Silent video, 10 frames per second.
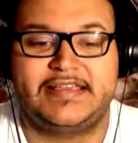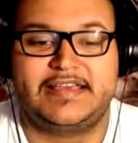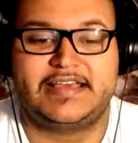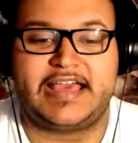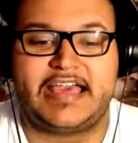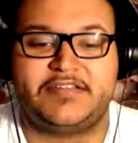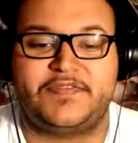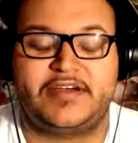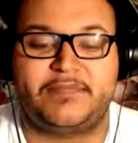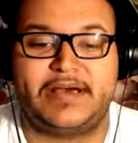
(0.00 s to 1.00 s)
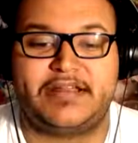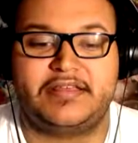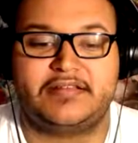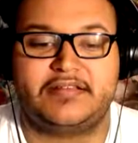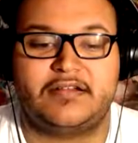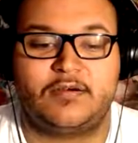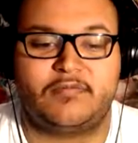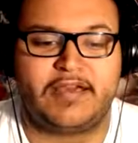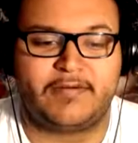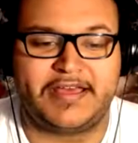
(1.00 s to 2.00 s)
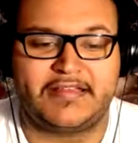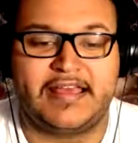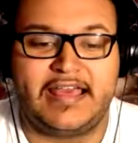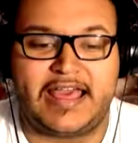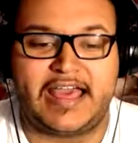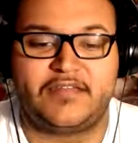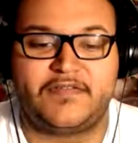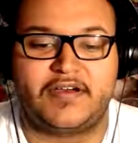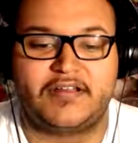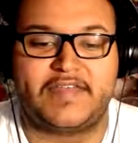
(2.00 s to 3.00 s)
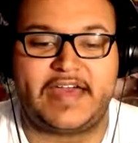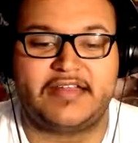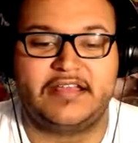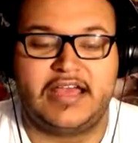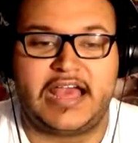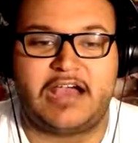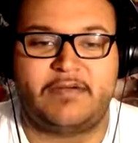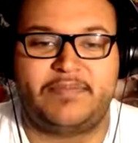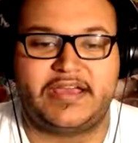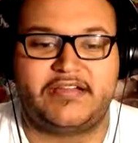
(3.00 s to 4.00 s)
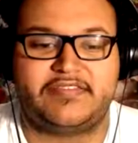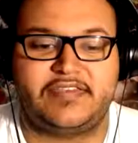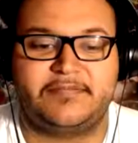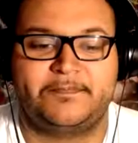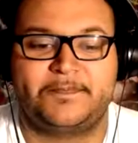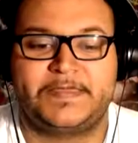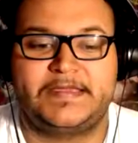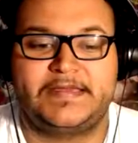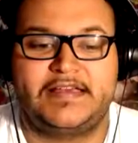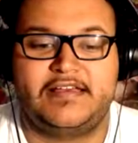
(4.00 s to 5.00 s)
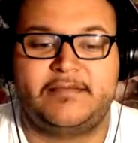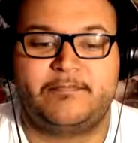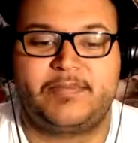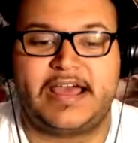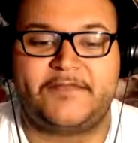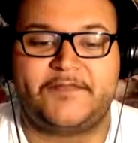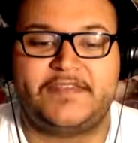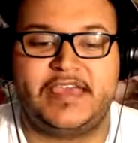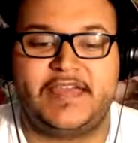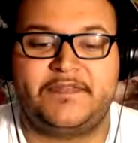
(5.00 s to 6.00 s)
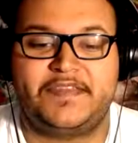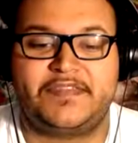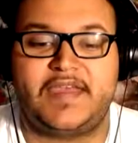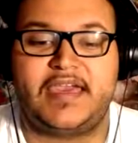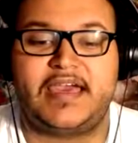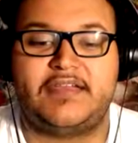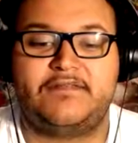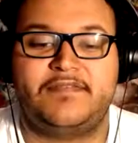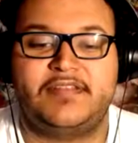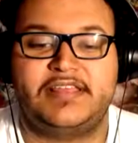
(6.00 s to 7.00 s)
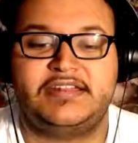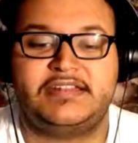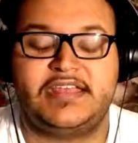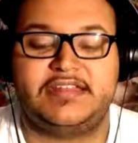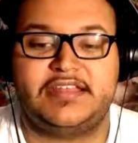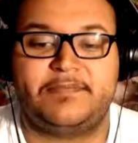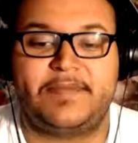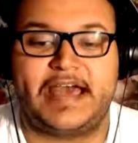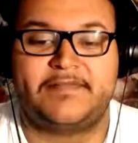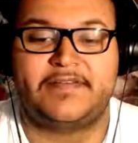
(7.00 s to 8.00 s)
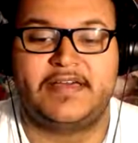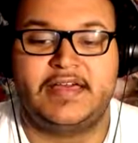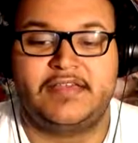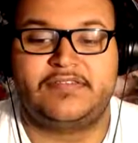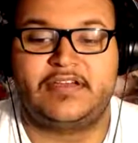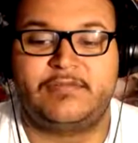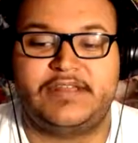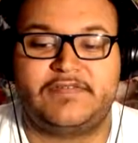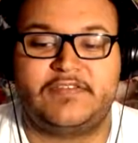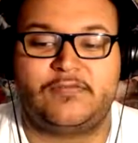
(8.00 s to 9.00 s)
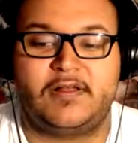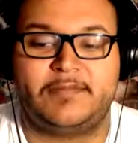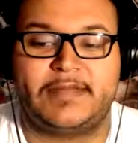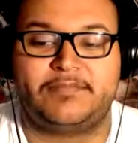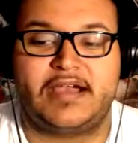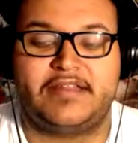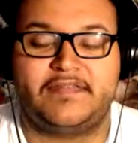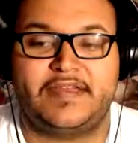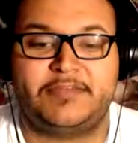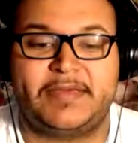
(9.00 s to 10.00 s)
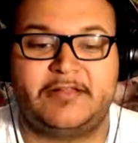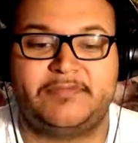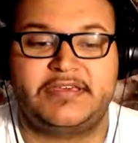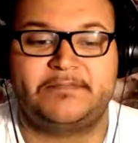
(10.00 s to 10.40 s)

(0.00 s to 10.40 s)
I hadn't thought about it. Oh, wait, what? I hadn't thought of that. How embarrassing. But after the endless day, I really did need a bath, so I would have to swallow my pride and let them help me.